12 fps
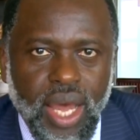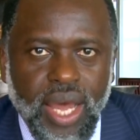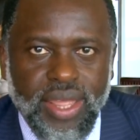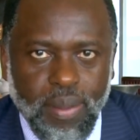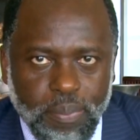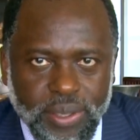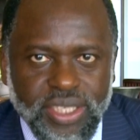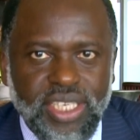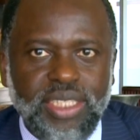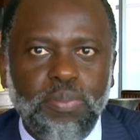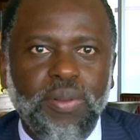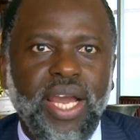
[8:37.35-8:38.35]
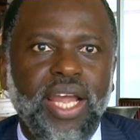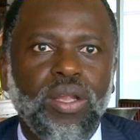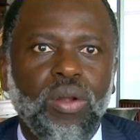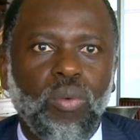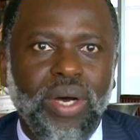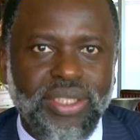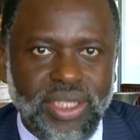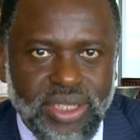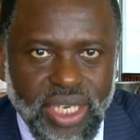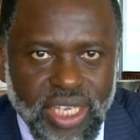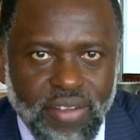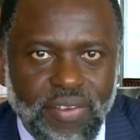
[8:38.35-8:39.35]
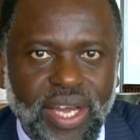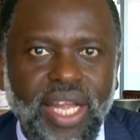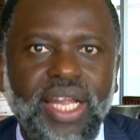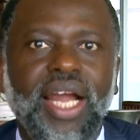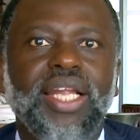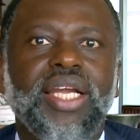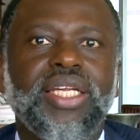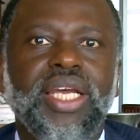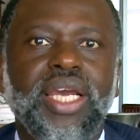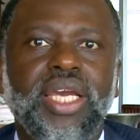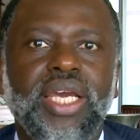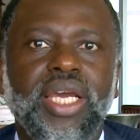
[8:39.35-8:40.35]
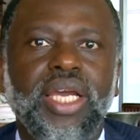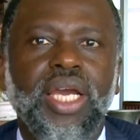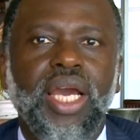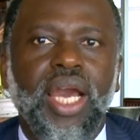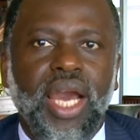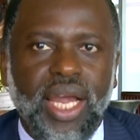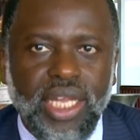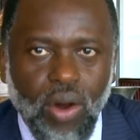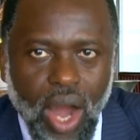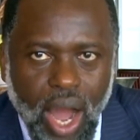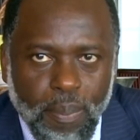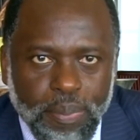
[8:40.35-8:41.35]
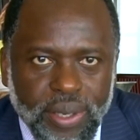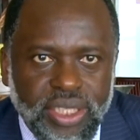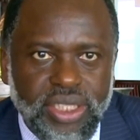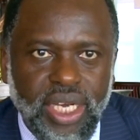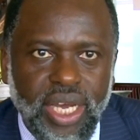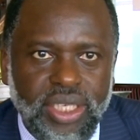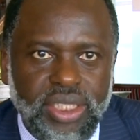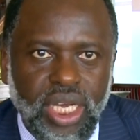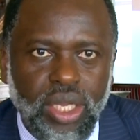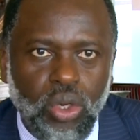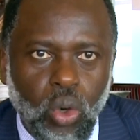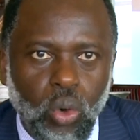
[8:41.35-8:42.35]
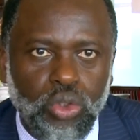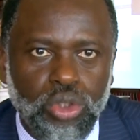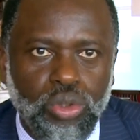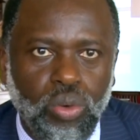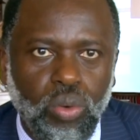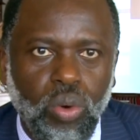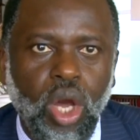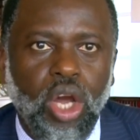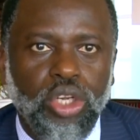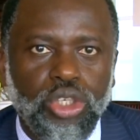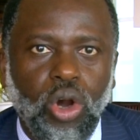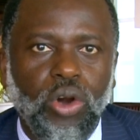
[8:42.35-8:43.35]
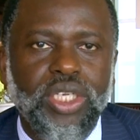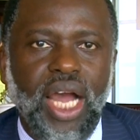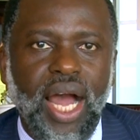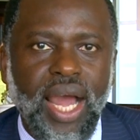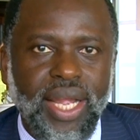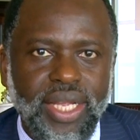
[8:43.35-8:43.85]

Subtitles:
The business plan was a significant undertaking, and our appreciation goes to Dr.